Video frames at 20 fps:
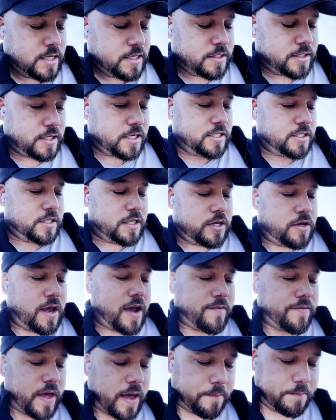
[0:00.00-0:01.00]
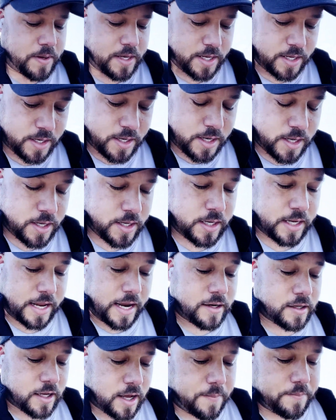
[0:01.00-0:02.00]
just so you have that big
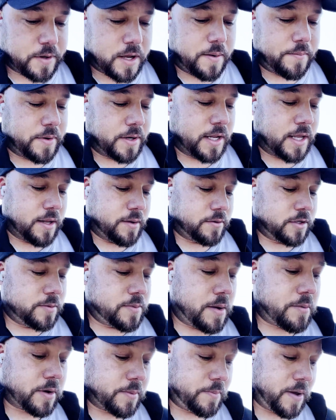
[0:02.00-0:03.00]
income coming in to be able to